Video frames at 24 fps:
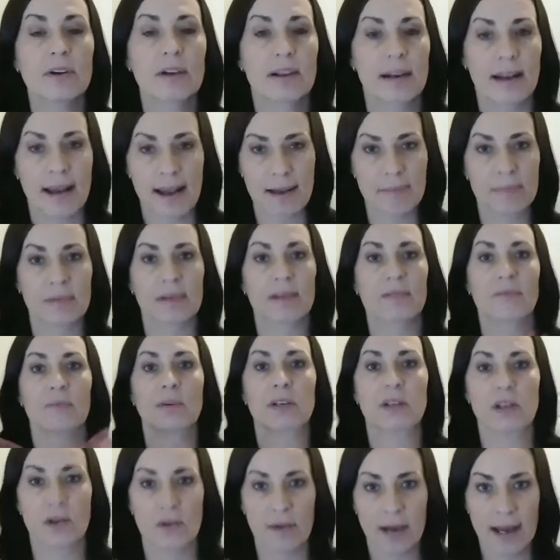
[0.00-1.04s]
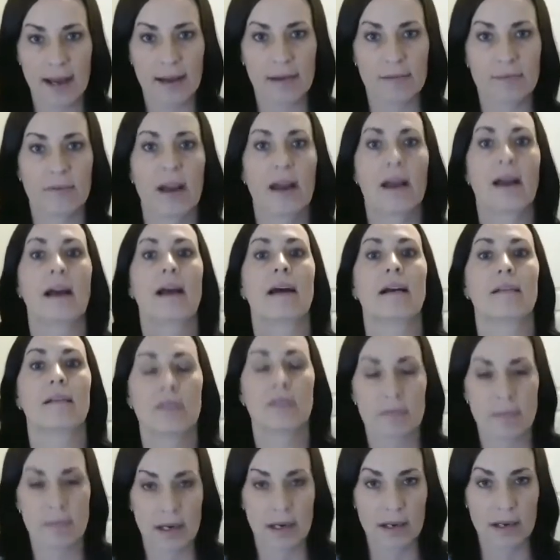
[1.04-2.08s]
going to happen if we don't have
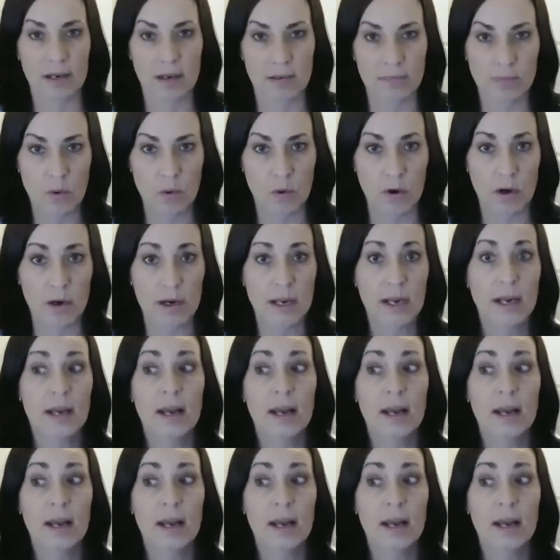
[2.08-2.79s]
everybody on board.